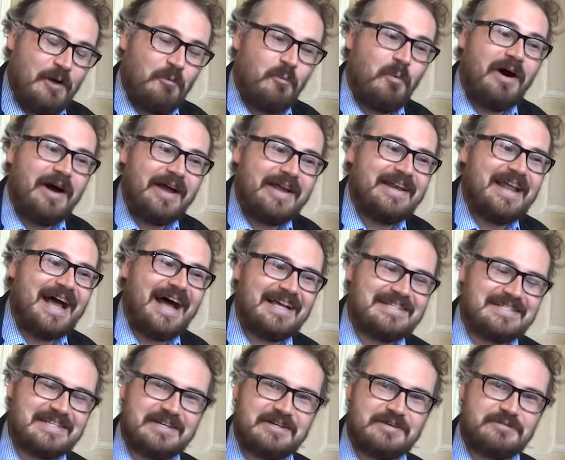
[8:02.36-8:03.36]
Now, wine
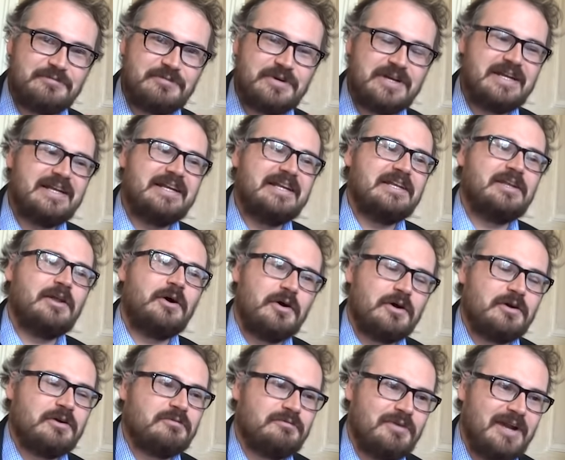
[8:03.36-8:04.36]
has a really
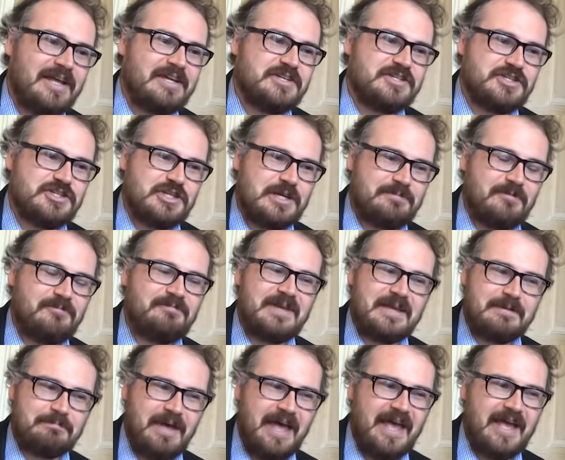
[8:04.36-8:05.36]
long relationship of
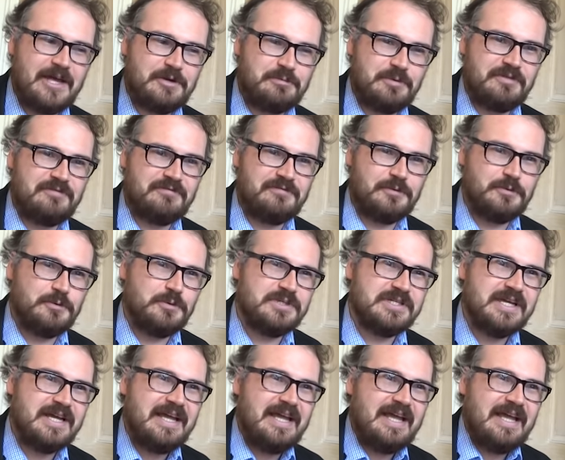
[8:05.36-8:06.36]
being paired with
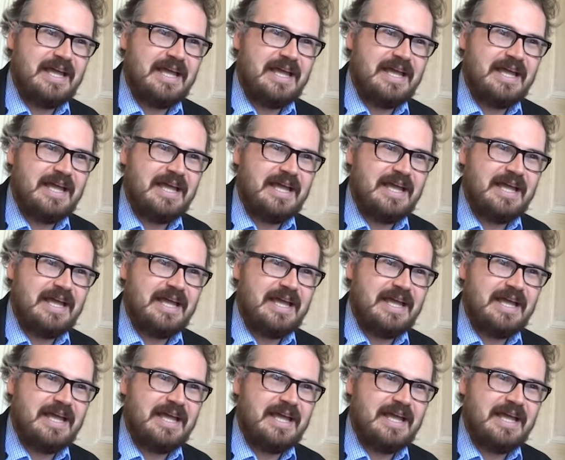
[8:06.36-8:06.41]
food.